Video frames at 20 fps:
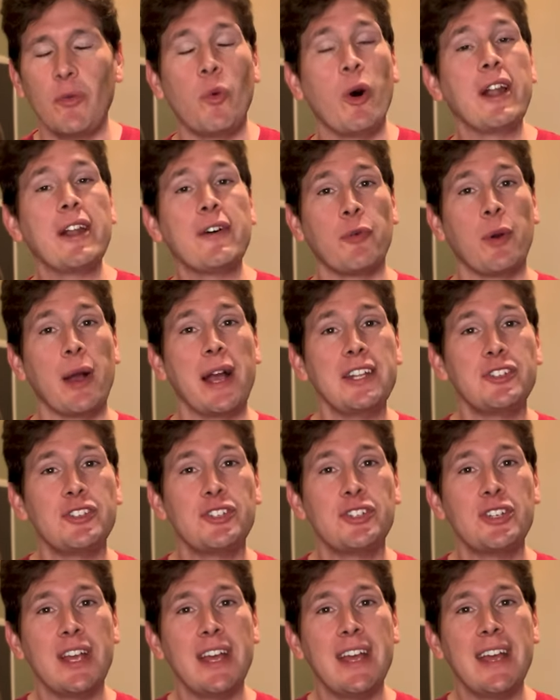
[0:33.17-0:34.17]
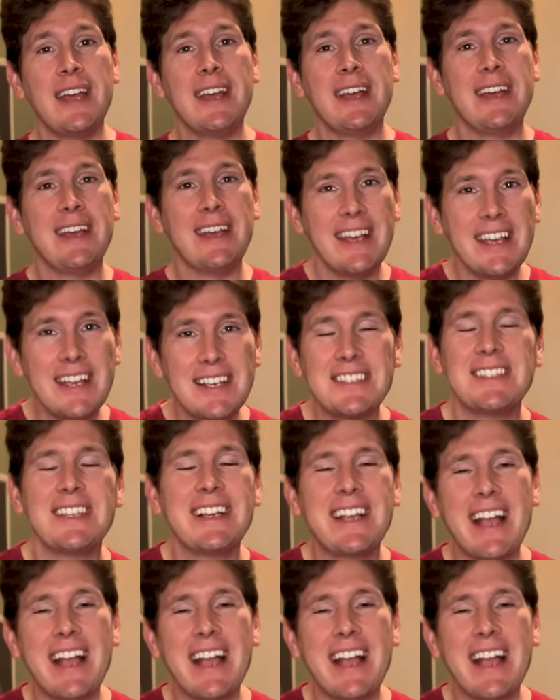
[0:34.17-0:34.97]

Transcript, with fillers: One of which is the